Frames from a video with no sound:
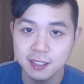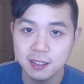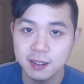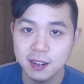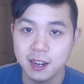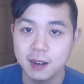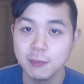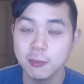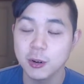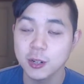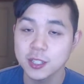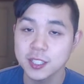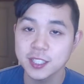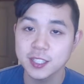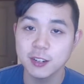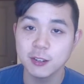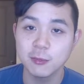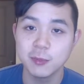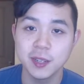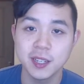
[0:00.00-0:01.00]
more
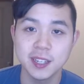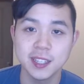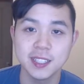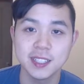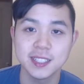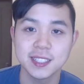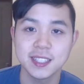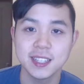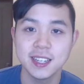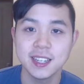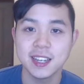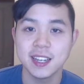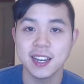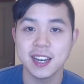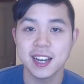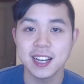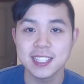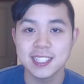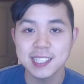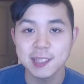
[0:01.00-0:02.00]
so because
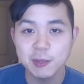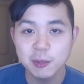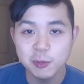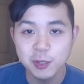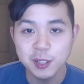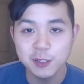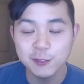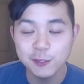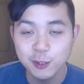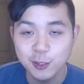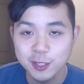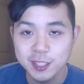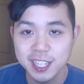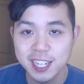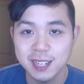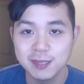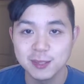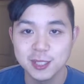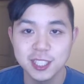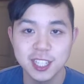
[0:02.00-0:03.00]
as someone with a
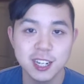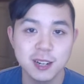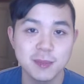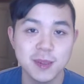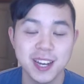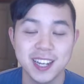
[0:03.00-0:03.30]
full-time job,